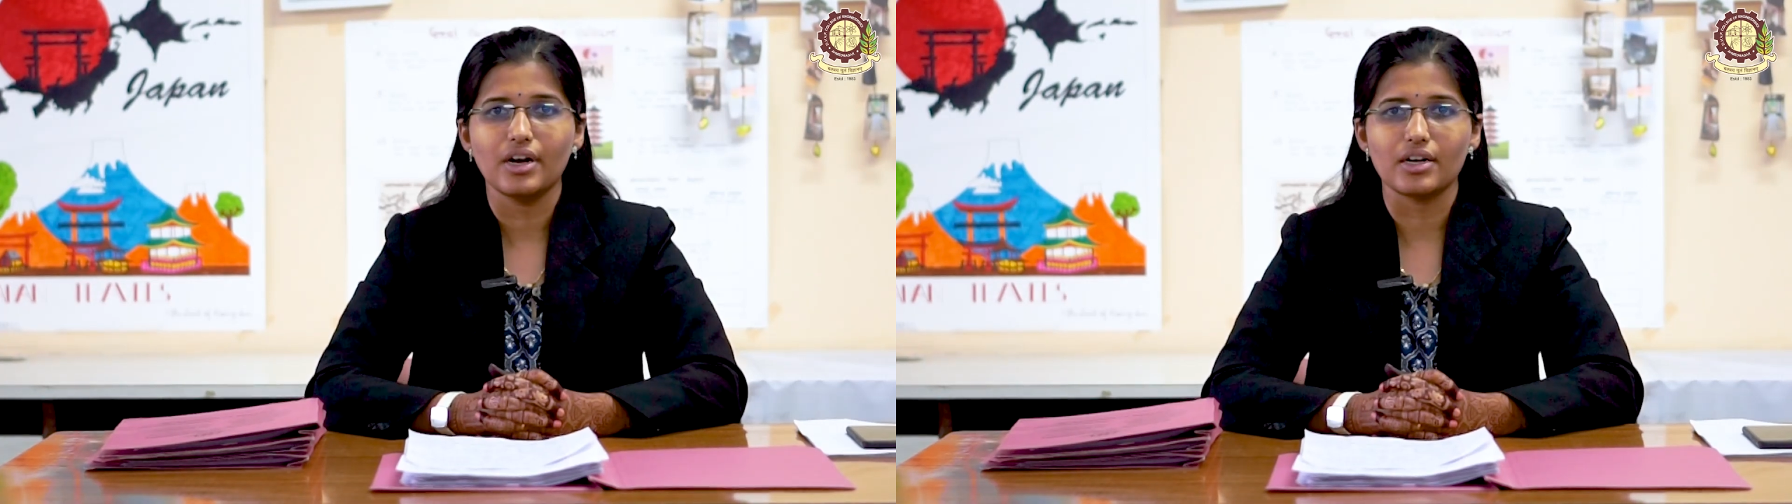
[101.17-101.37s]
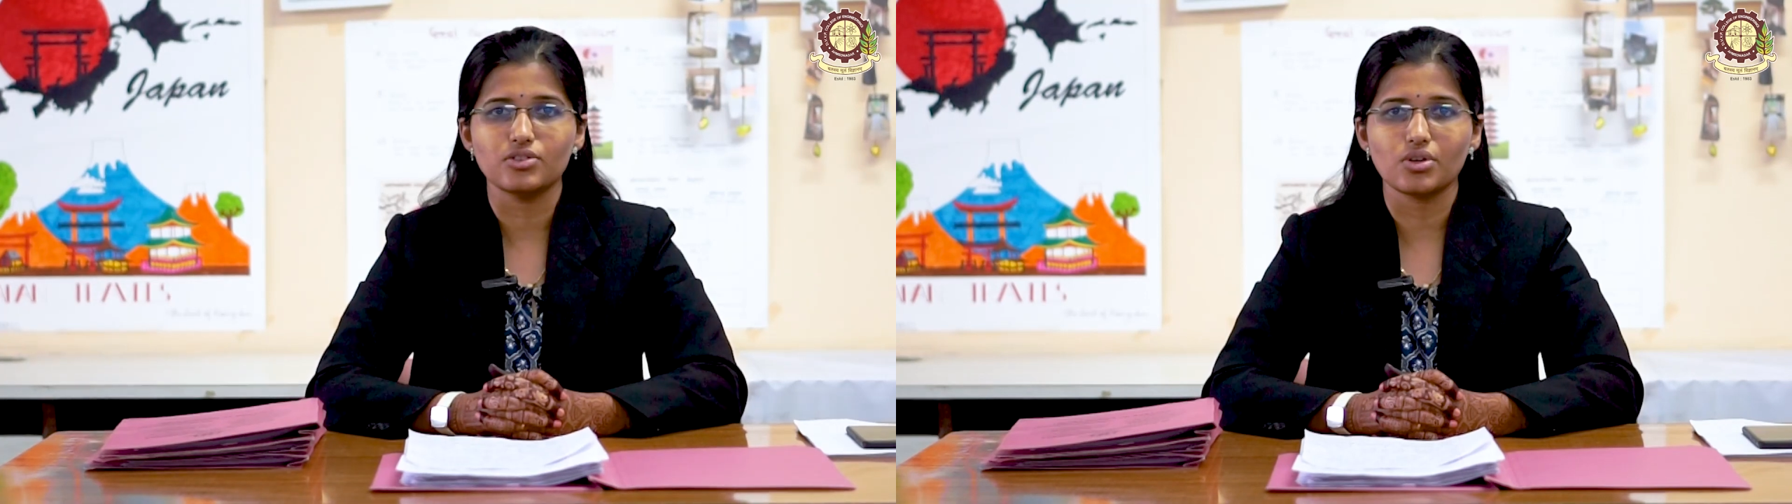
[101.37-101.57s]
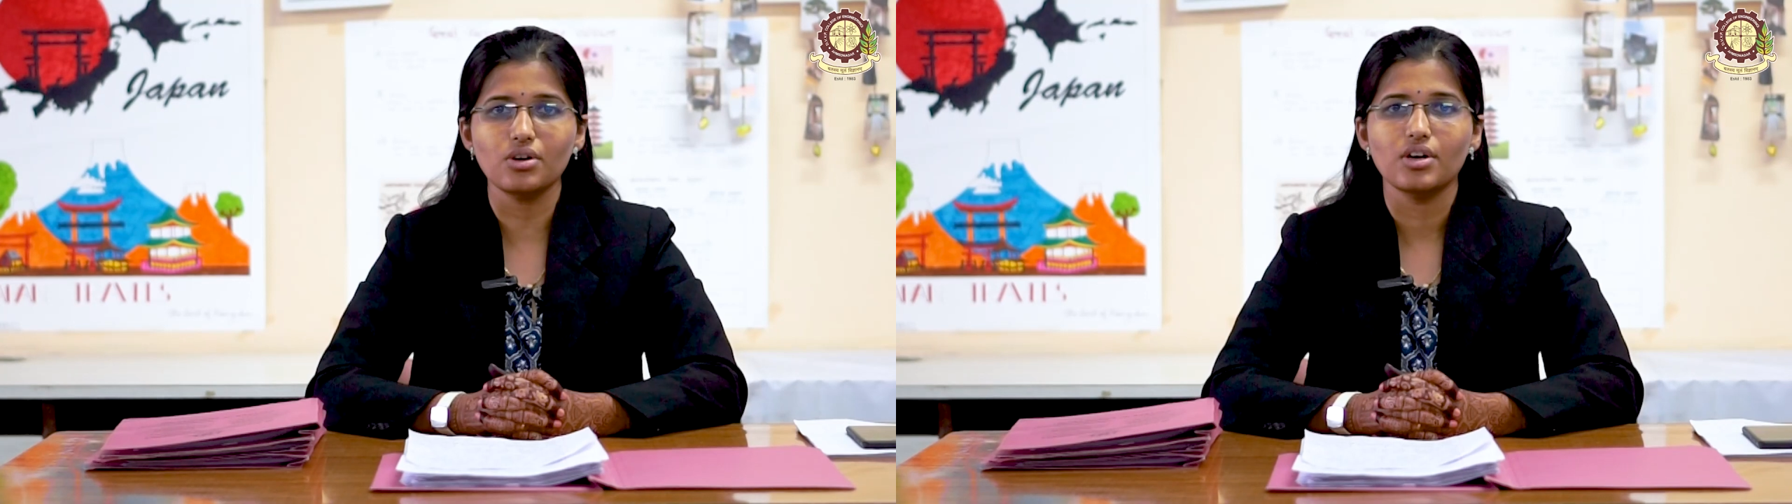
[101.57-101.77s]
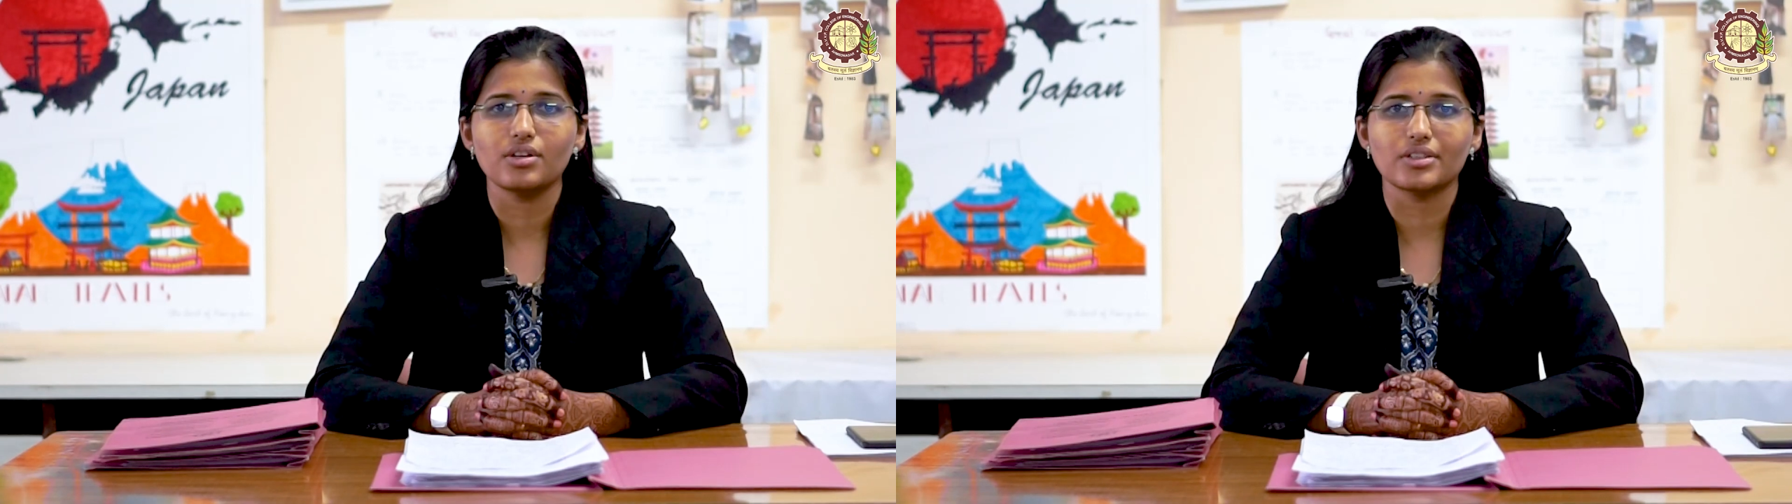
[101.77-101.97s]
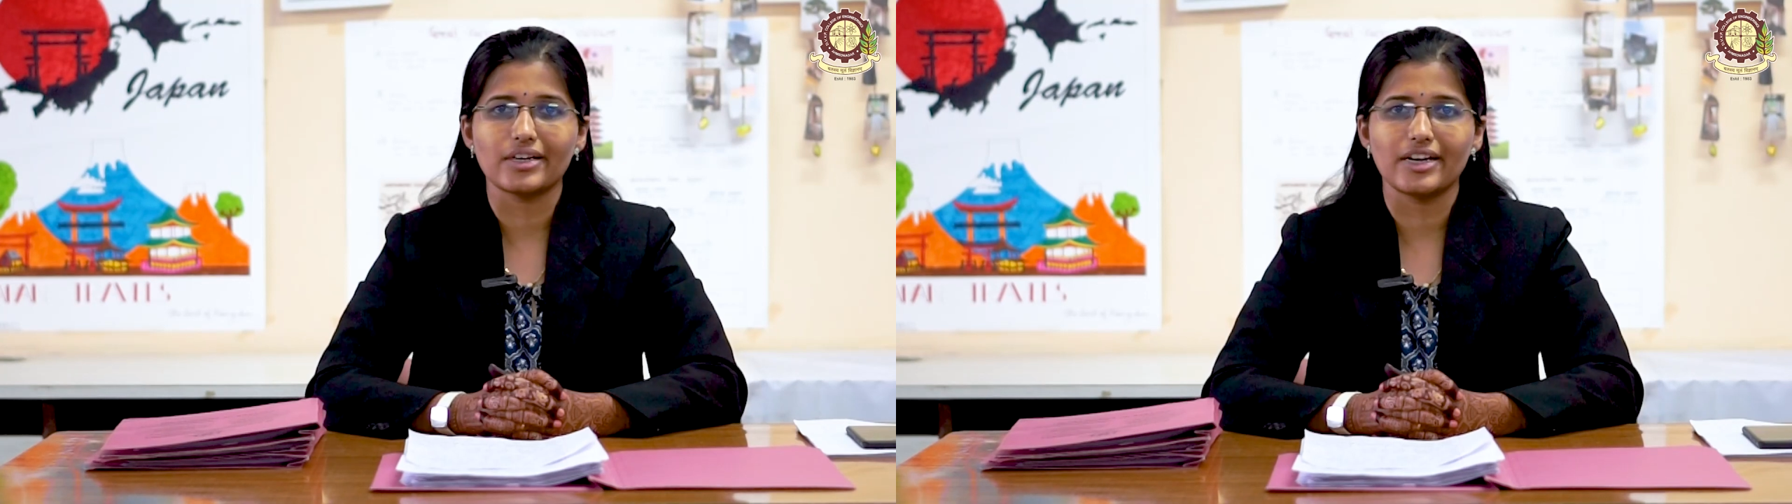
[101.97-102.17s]
also
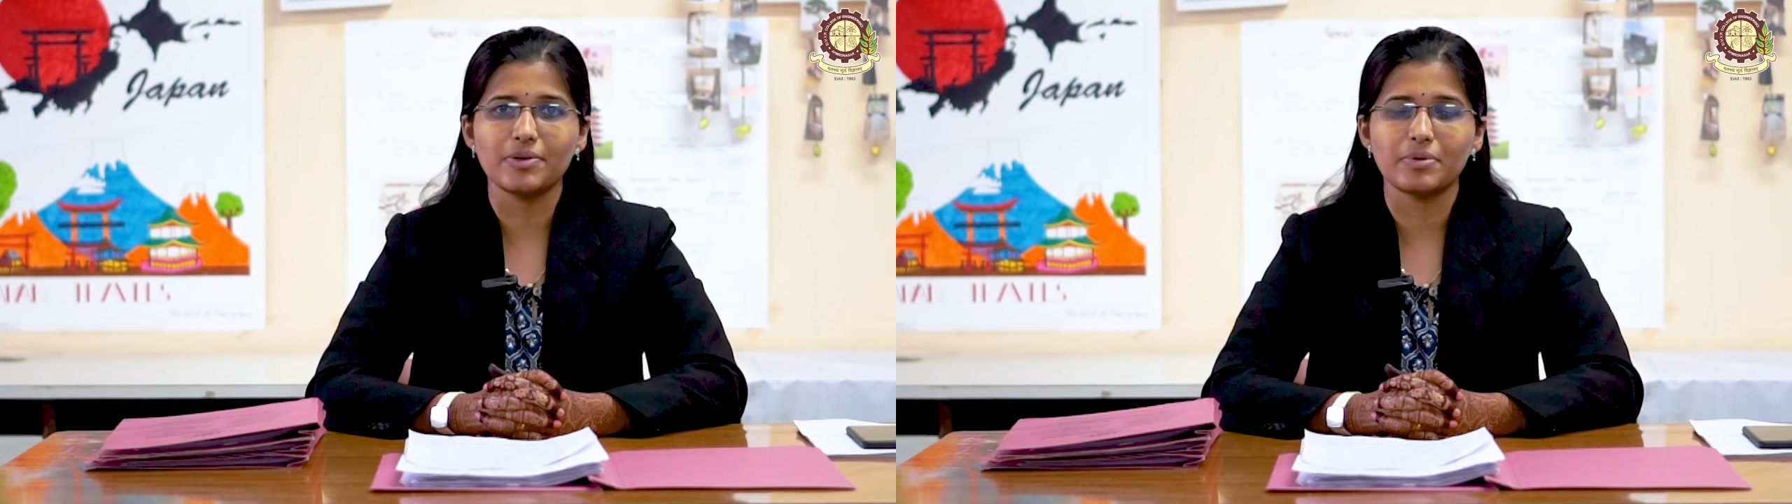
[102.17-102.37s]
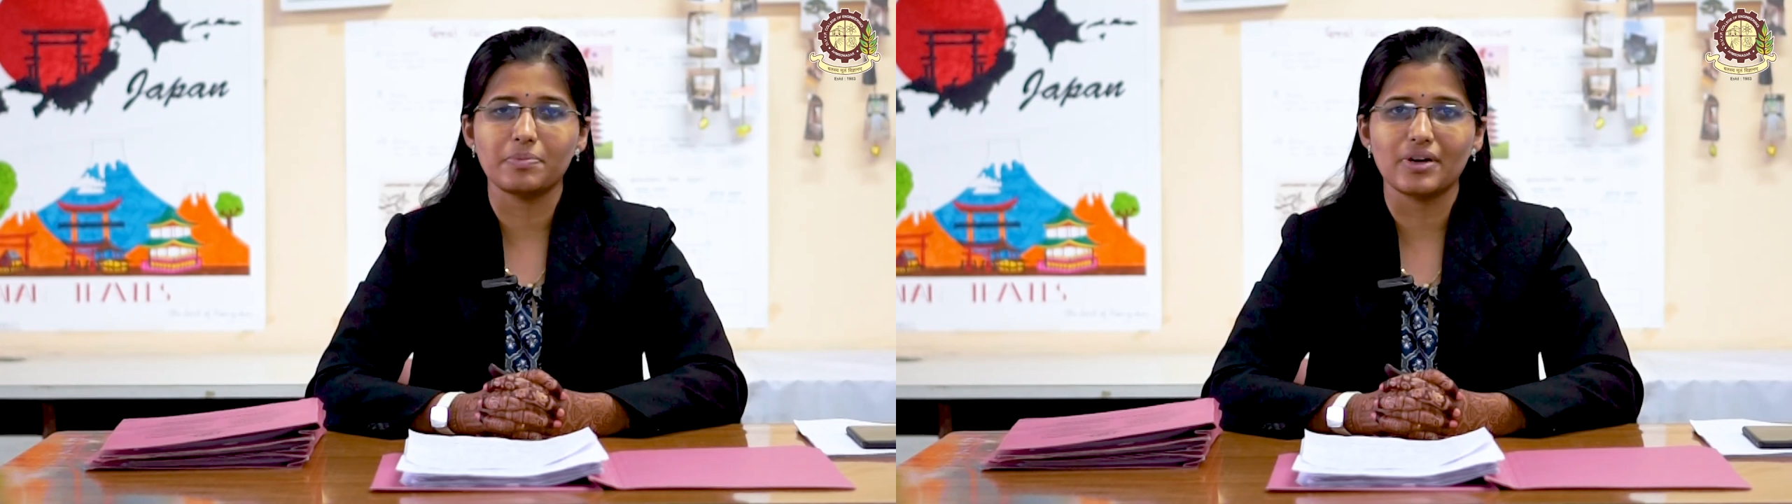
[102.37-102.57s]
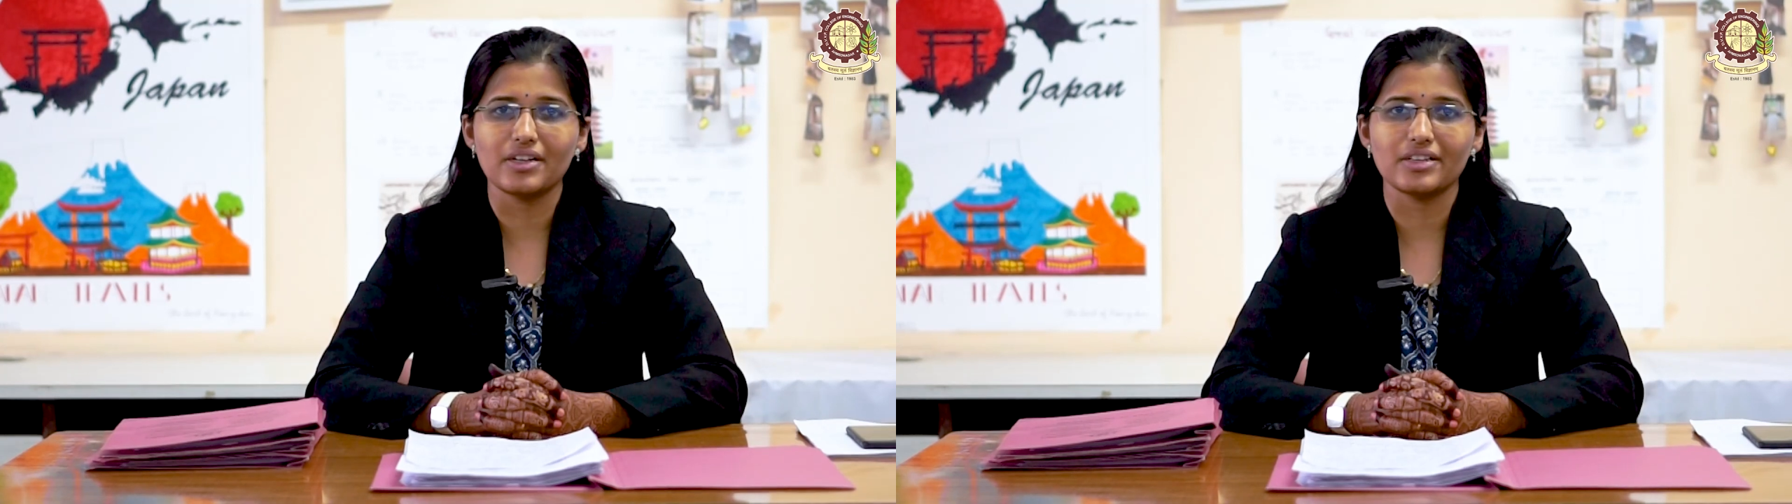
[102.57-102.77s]
the great people